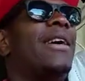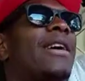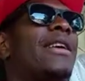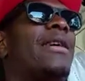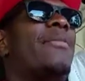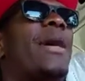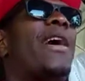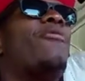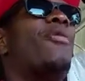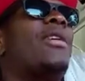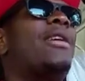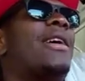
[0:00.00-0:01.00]
You might
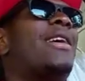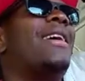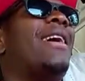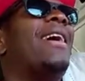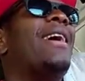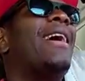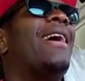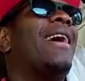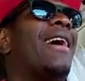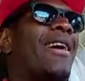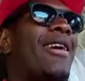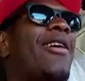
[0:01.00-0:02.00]
want
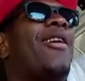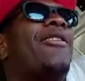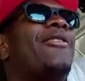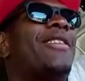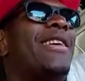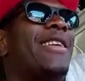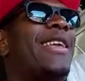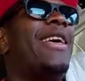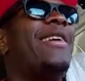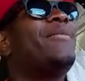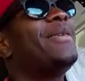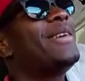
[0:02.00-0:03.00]
to call your
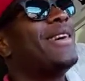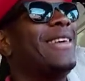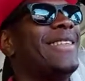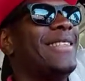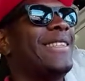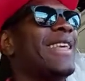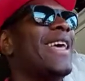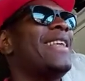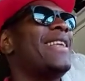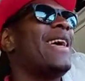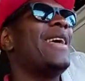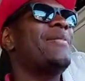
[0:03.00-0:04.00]
neighbor and say,
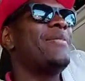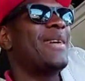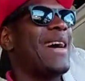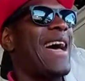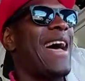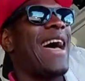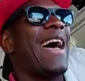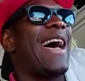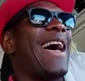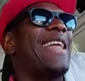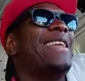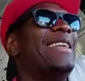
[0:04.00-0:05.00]
neighbor,
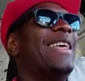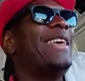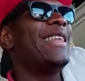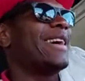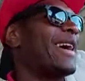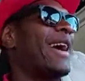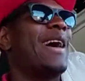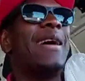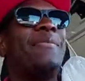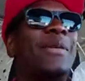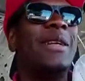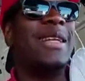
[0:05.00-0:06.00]
I need a
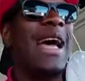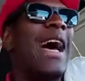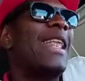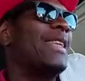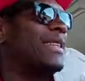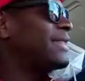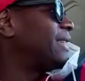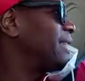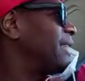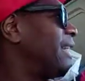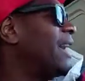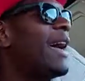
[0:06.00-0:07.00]
couple dollars.
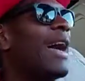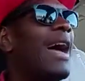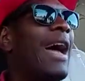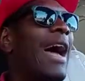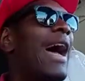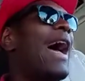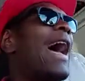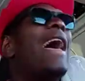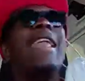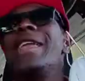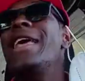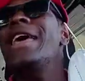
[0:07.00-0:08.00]

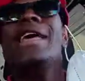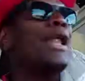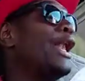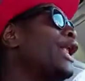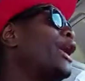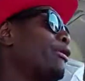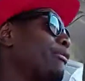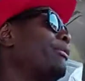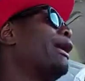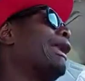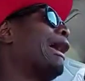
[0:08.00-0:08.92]
I need a little bit of